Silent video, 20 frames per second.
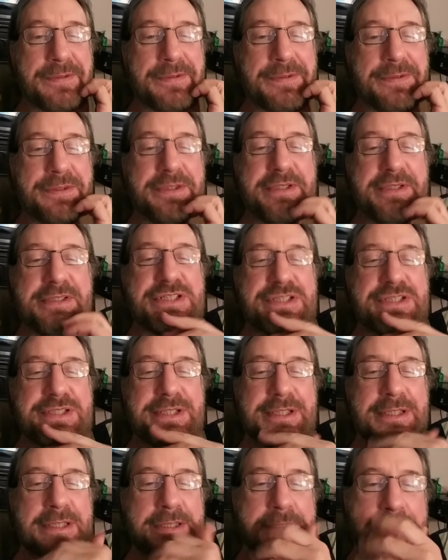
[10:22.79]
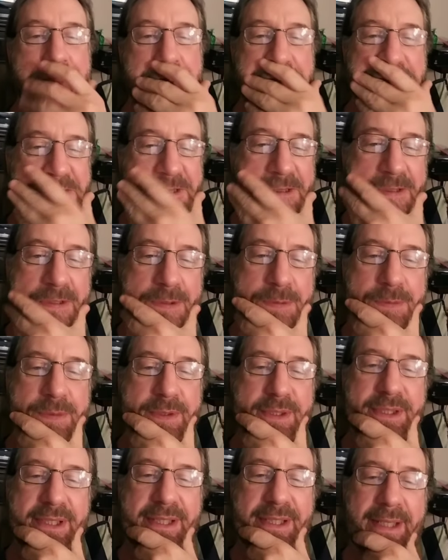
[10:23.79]
these things,
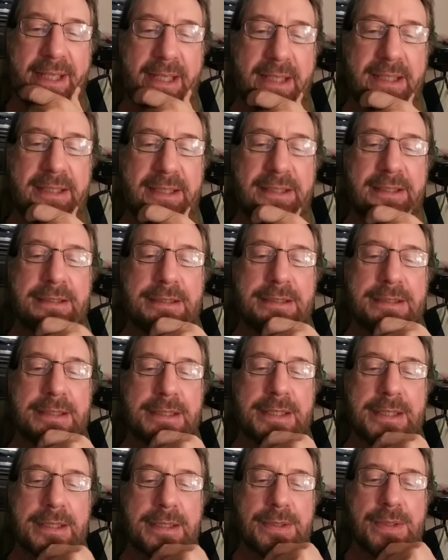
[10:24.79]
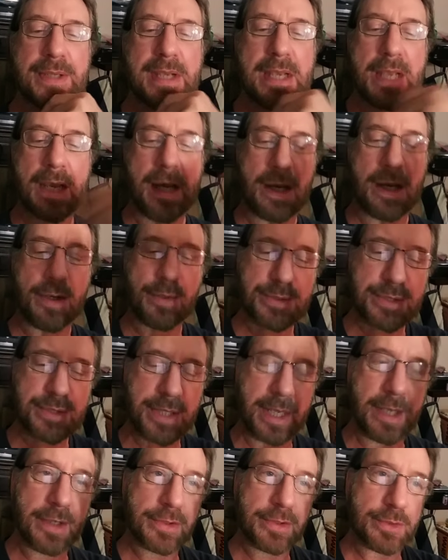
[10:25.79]
again,
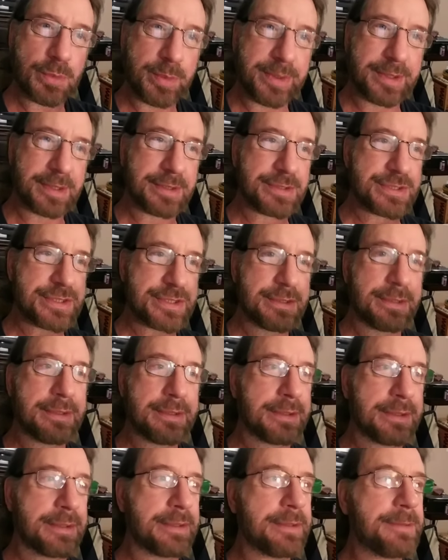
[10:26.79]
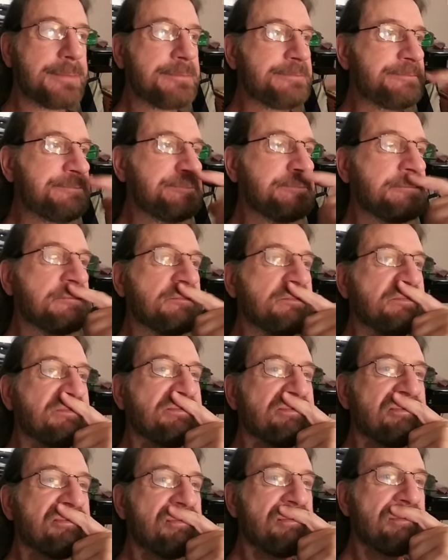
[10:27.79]
how do we consider
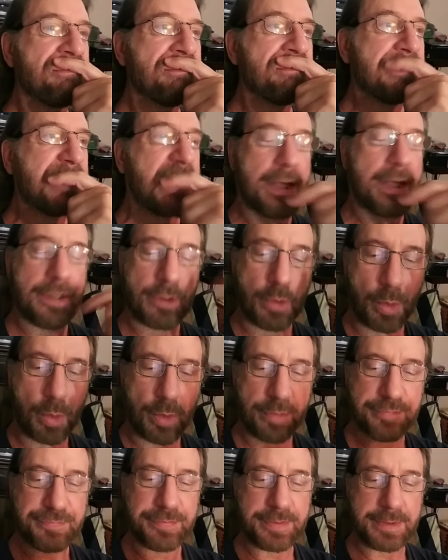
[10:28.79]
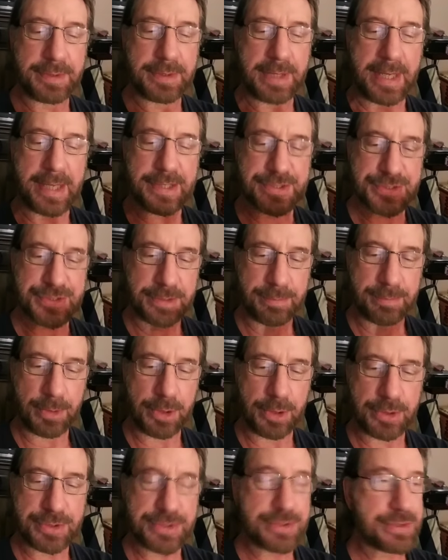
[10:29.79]
an orphan as an
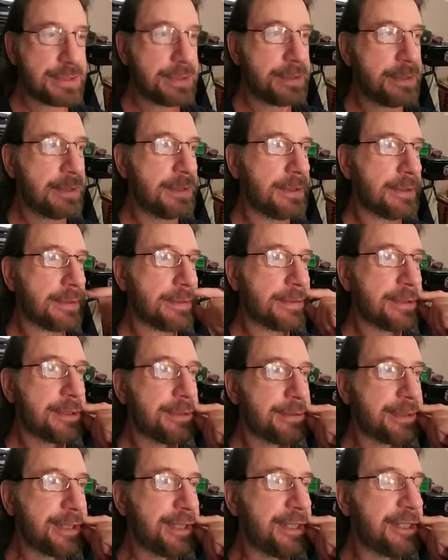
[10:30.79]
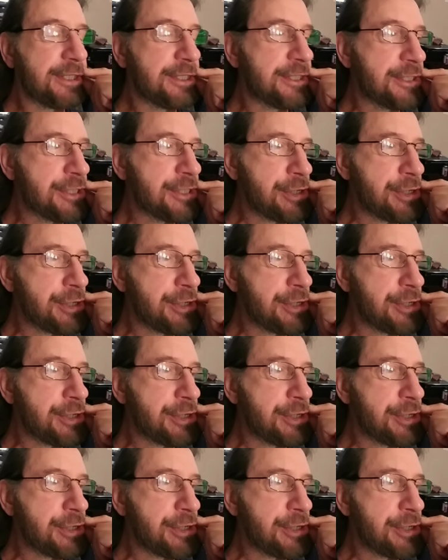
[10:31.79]
emergency? Okay,